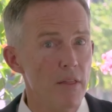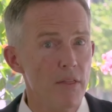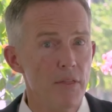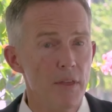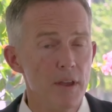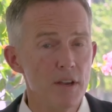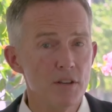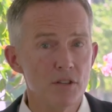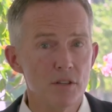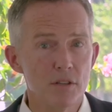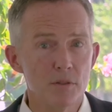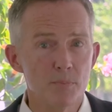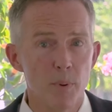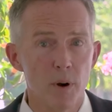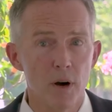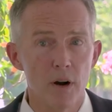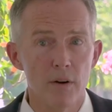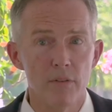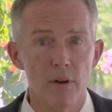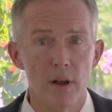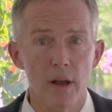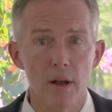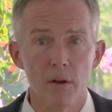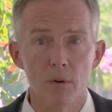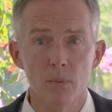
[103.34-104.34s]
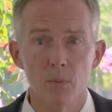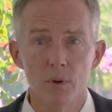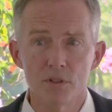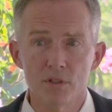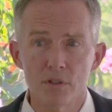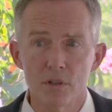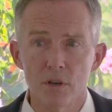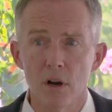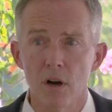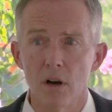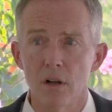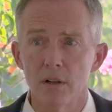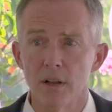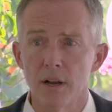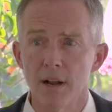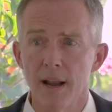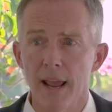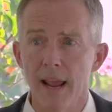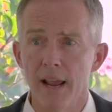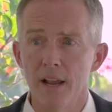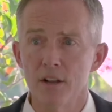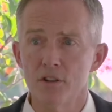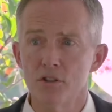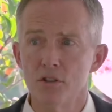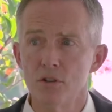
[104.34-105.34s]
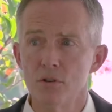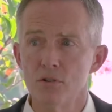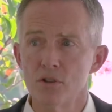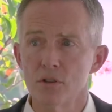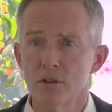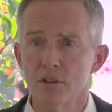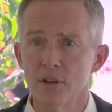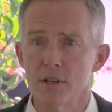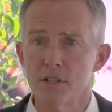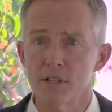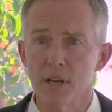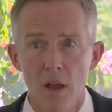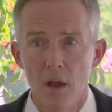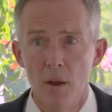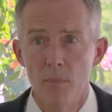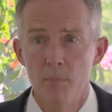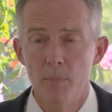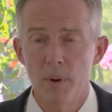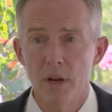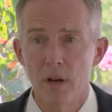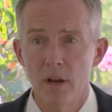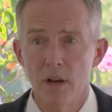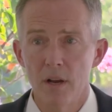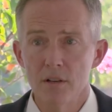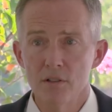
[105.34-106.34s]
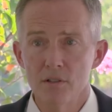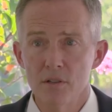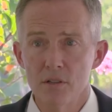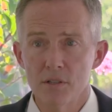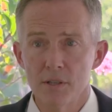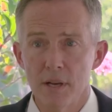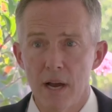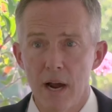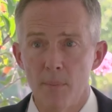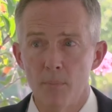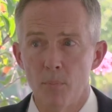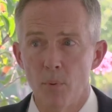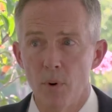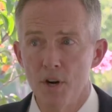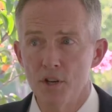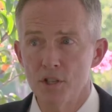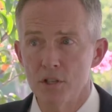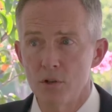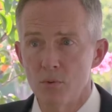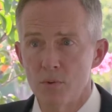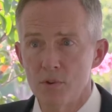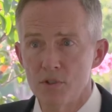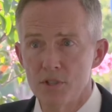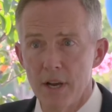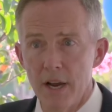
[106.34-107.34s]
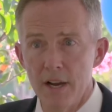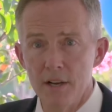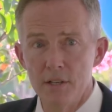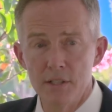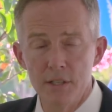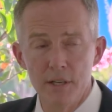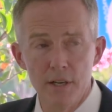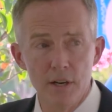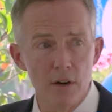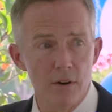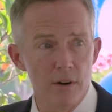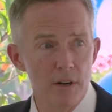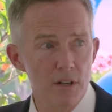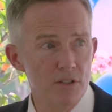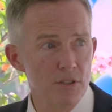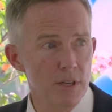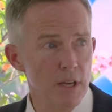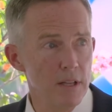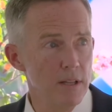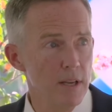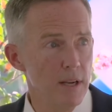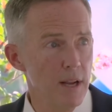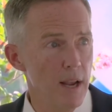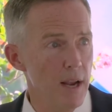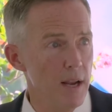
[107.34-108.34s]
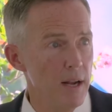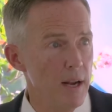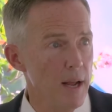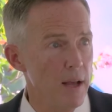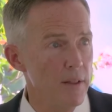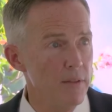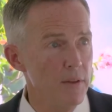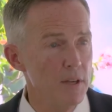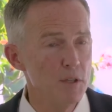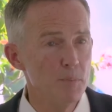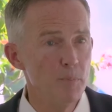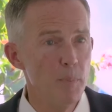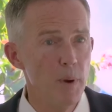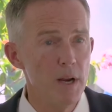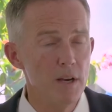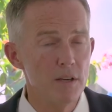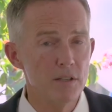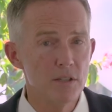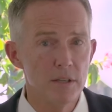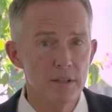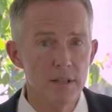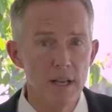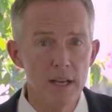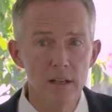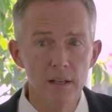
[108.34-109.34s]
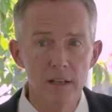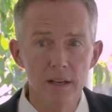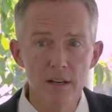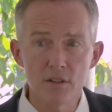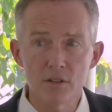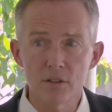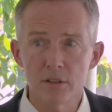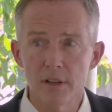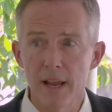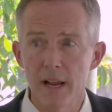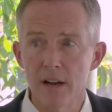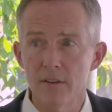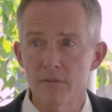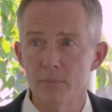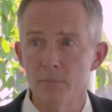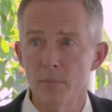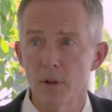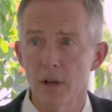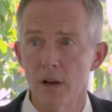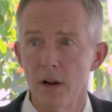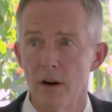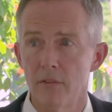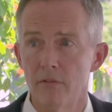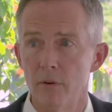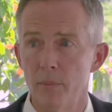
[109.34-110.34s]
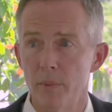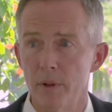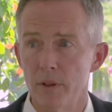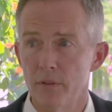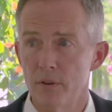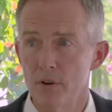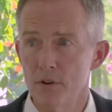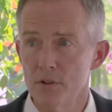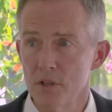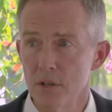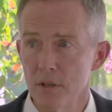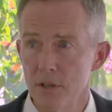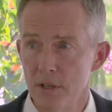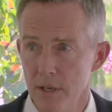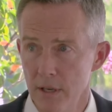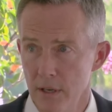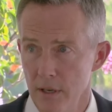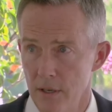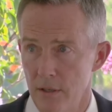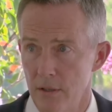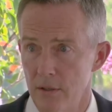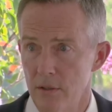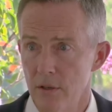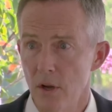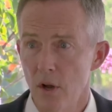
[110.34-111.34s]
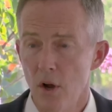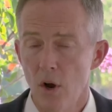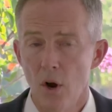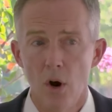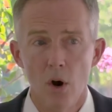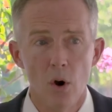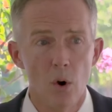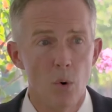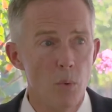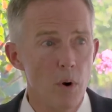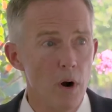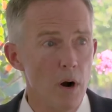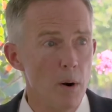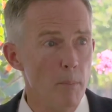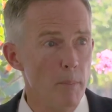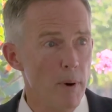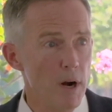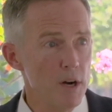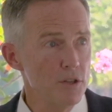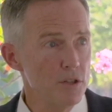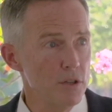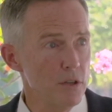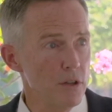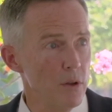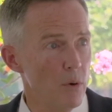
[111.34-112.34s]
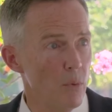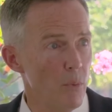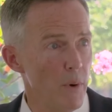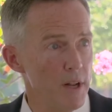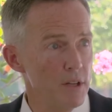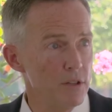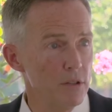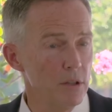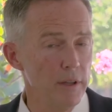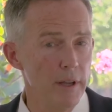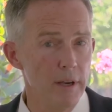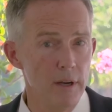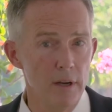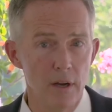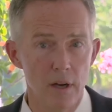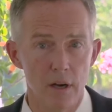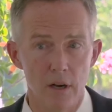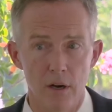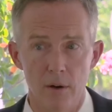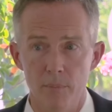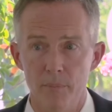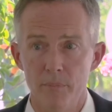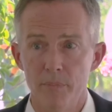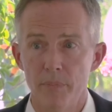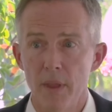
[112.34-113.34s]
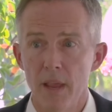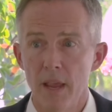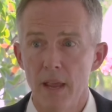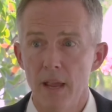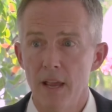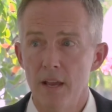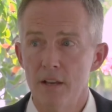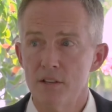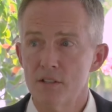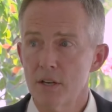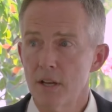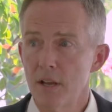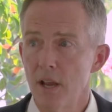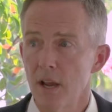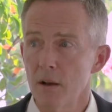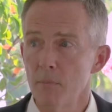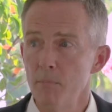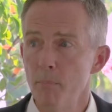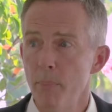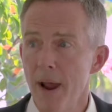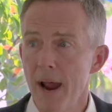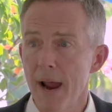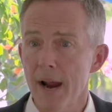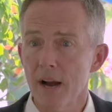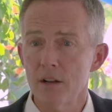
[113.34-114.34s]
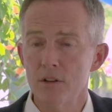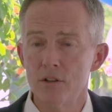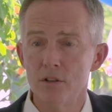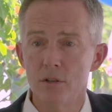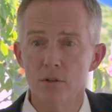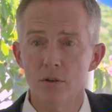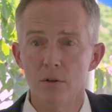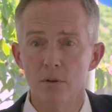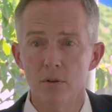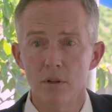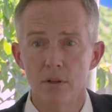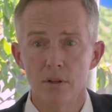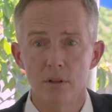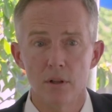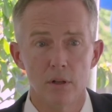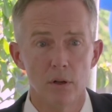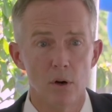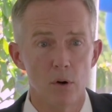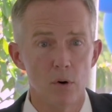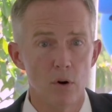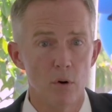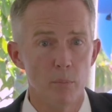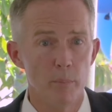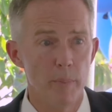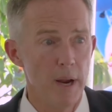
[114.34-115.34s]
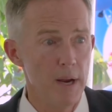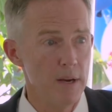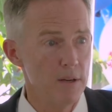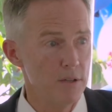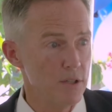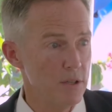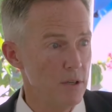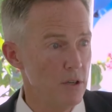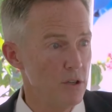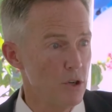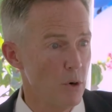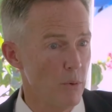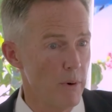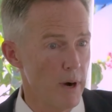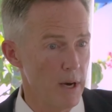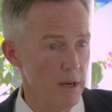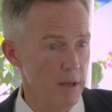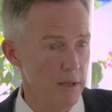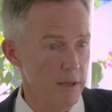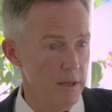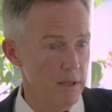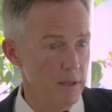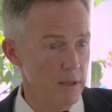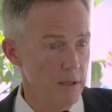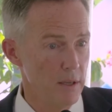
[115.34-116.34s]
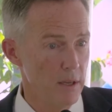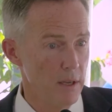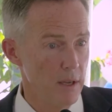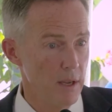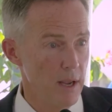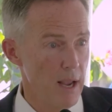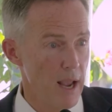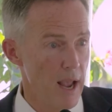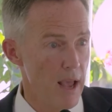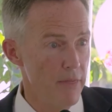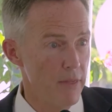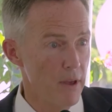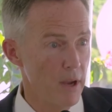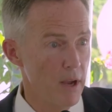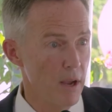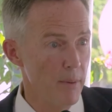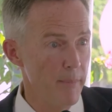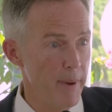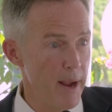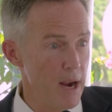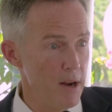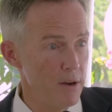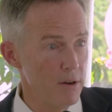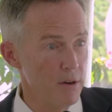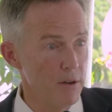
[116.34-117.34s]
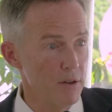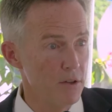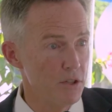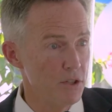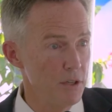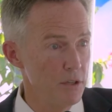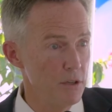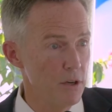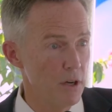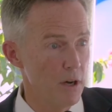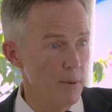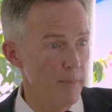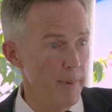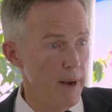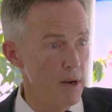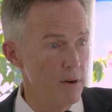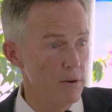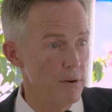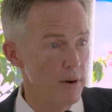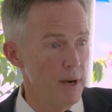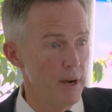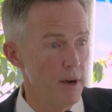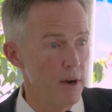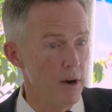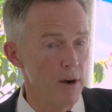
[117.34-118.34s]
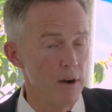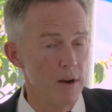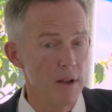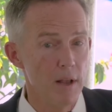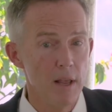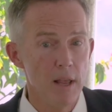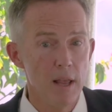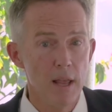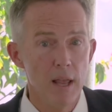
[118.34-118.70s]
this is part of what's called enhanced use lease. Because this operation resides here inside the gate on this base and they lease land from the government, there's a deal where much of the rental income is kicked back to the local base directly. And the commander, the senior commander here,